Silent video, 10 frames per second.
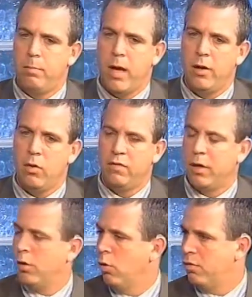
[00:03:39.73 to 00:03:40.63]
pay off
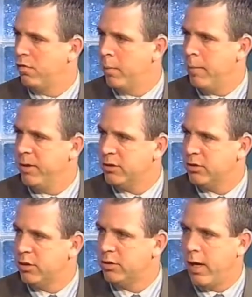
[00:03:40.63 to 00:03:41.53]
the note for my
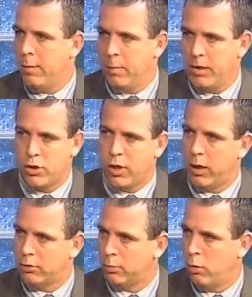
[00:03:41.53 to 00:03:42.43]
business and meet the
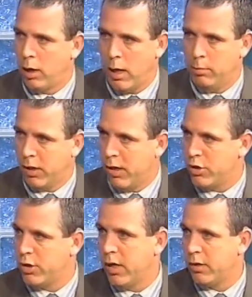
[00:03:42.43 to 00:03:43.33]
child support
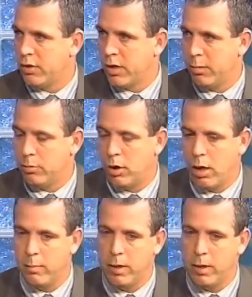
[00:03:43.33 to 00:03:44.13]
obligation at the same time.